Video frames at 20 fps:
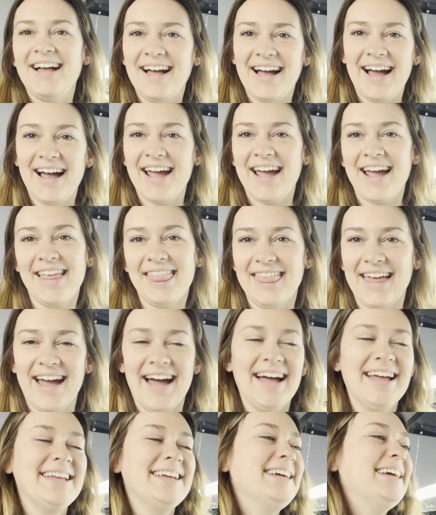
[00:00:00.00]
I had
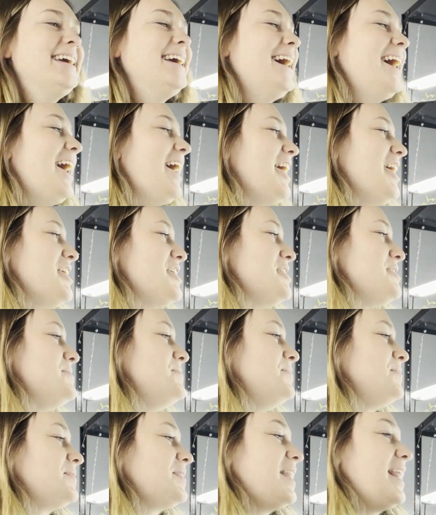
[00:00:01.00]
that.
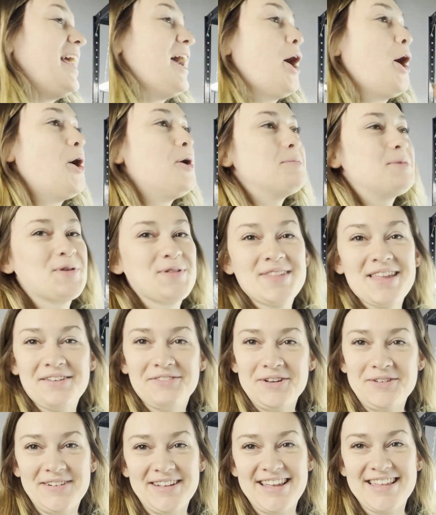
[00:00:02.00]
Almost
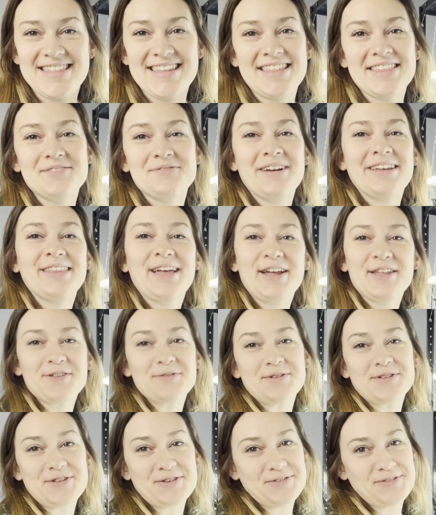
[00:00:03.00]
everybody said that my lights
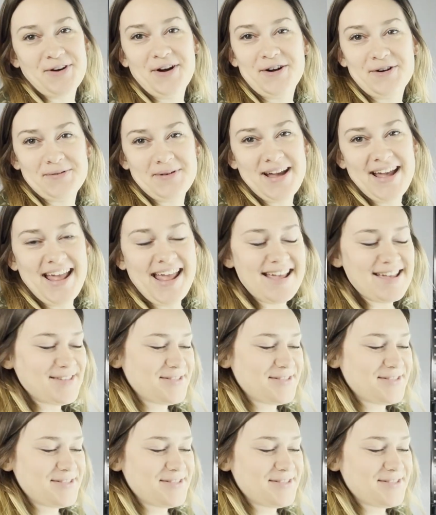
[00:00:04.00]
were too far away.